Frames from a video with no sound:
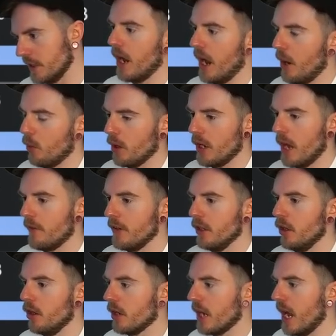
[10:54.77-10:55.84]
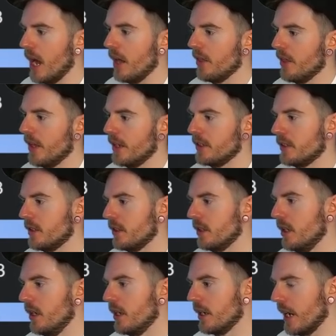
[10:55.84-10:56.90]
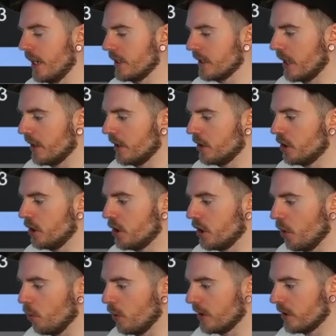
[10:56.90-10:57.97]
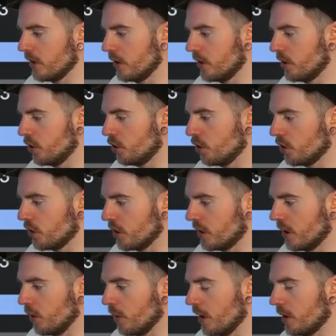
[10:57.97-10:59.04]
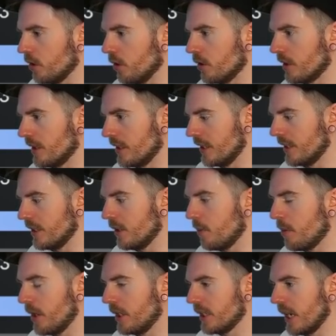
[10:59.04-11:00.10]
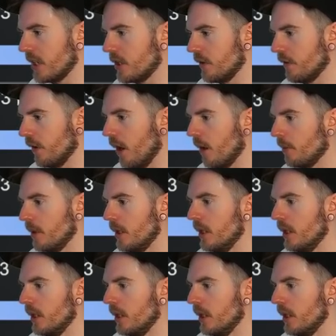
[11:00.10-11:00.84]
I want to have a look at this King's Hand and GTO Wizard just to see what it does because this is a pretty sketchy flop.